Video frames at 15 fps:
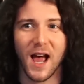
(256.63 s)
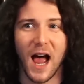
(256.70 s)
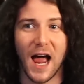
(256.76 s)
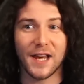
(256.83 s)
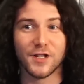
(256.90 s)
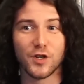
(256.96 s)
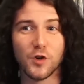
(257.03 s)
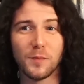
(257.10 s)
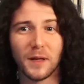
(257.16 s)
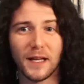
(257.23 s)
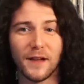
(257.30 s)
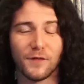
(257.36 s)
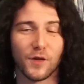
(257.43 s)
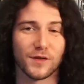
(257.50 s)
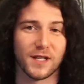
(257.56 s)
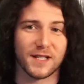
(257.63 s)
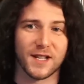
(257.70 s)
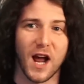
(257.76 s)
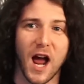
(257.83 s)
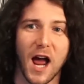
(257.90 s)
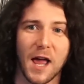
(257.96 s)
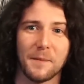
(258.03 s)
I do believe there's a
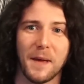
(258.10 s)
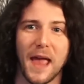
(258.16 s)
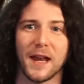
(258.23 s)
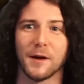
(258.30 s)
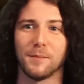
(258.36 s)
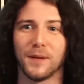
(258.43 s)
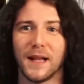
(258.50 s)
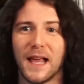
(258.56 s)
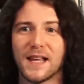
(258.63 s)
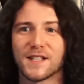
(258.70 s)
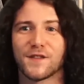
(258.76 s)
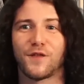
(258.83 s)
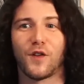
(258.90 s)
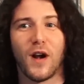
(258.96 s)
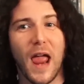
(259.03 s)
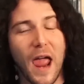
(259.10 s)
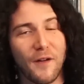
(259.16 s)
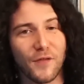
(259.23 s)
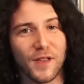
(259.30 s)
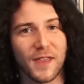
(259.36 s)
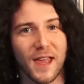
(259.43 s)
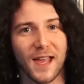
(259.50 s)
time and a place for
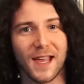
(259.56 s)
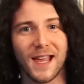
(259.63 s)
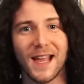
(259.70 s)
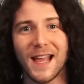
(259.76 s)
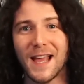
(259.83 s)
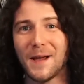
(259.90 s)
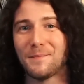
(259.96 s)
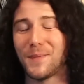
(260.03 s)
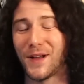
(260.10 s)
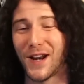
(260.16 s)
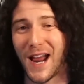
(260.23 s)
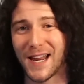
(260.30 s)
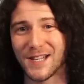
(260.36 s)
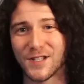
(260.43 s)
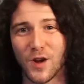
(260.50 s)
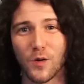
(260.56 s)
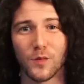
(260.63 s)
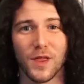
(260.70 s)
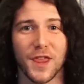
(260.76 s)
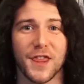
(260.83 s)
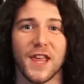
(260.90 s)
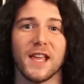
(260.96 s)
everything, but I
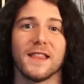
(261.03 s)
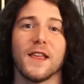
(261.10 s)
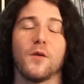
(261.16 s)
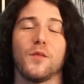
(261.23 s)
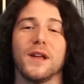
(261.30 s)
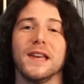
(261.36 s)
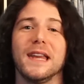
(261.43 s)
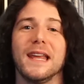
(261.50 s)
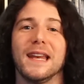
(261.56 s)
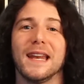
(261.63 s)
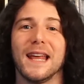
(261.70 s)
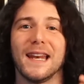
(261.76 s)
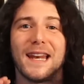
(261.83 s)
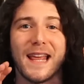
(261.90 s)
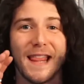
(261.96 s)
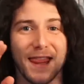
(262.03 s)
don't think that we needed